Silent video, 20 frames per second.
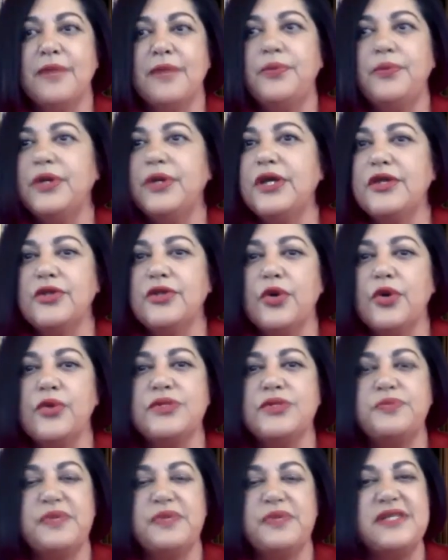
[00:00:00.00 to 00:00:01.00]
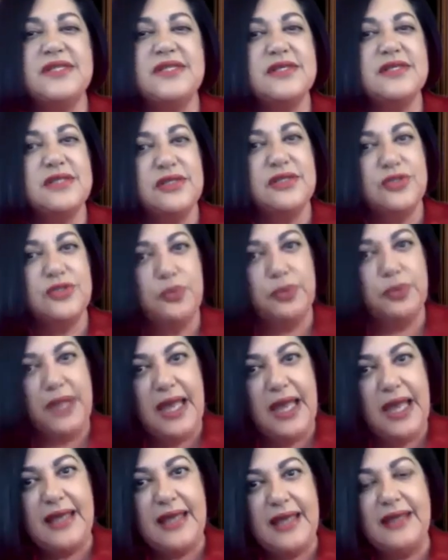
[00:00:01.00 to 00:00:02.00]
putting those pieces into
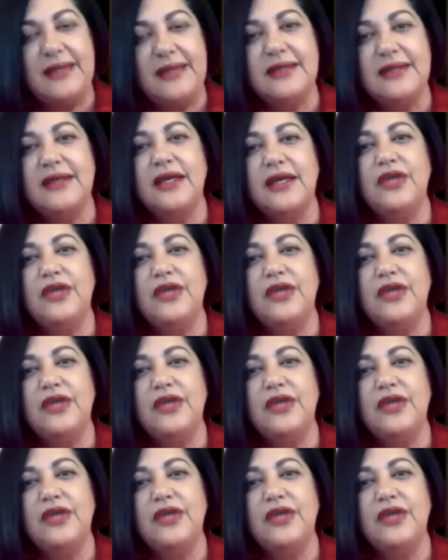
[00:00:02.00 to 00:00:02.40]
play